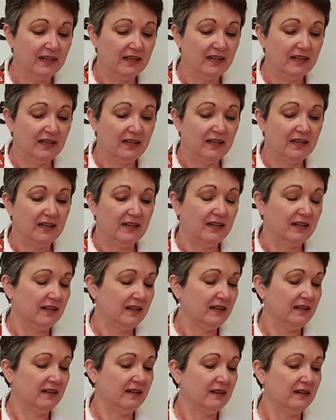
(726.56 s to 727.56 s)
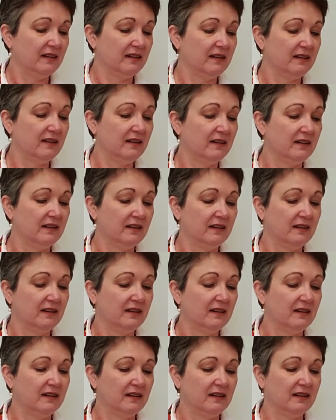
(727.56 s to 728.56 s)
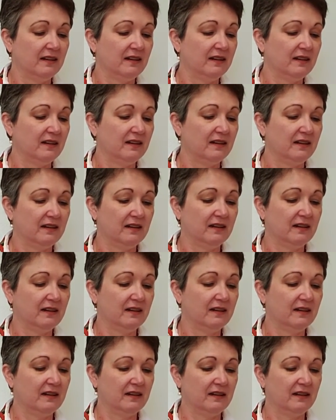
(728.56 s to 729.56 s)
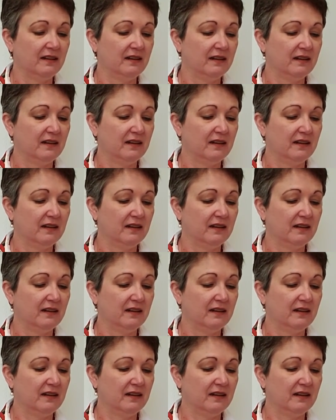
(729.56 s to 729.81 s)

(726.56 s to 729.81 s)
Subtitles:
Nobody speaks.